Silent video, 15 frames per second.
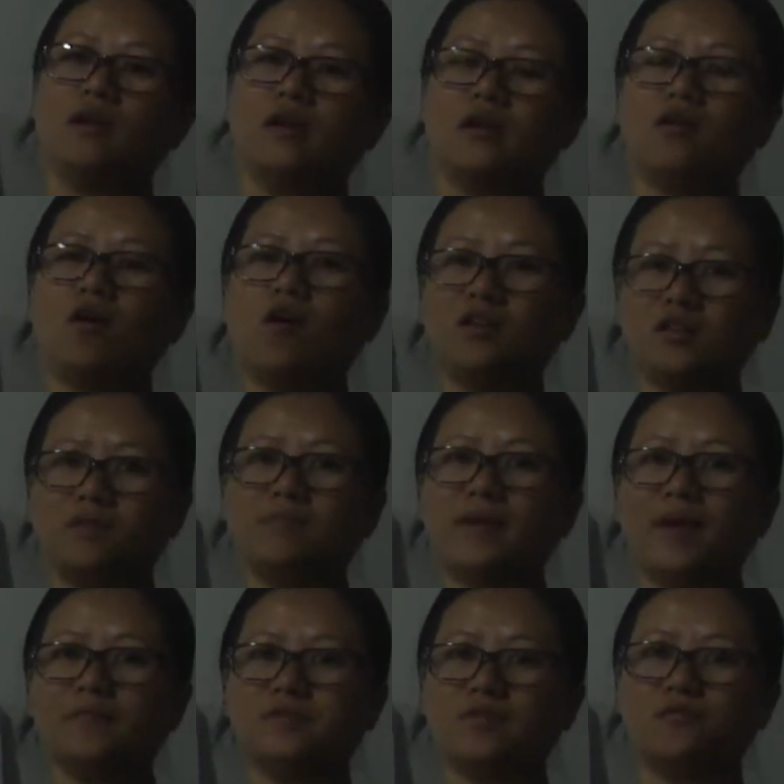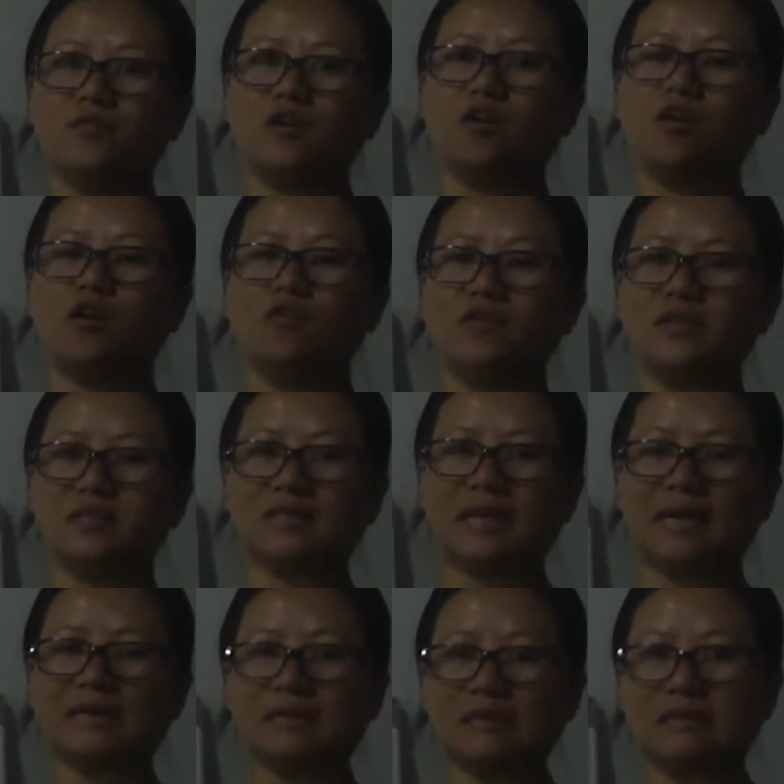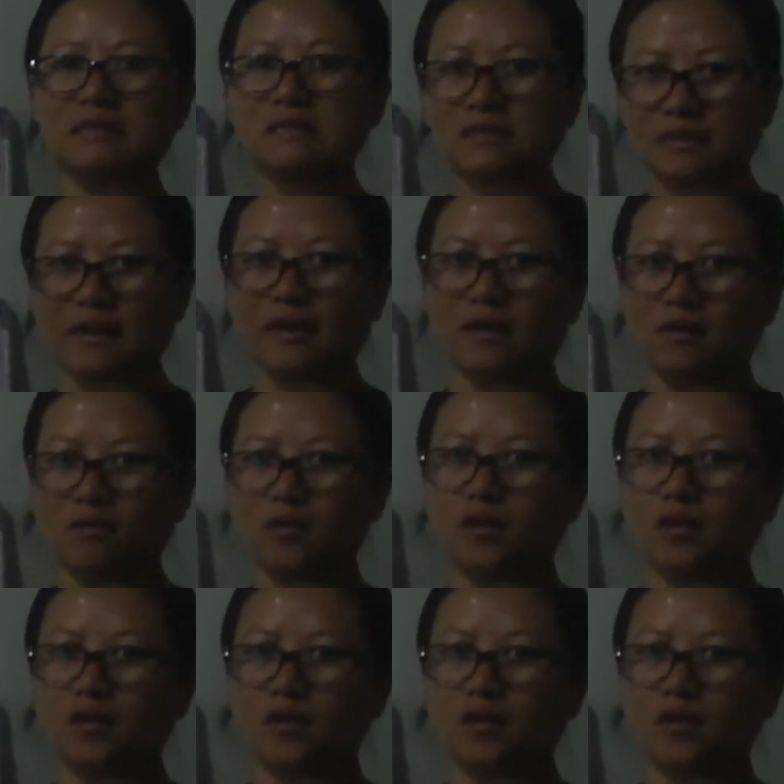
In all the maps we always get scale,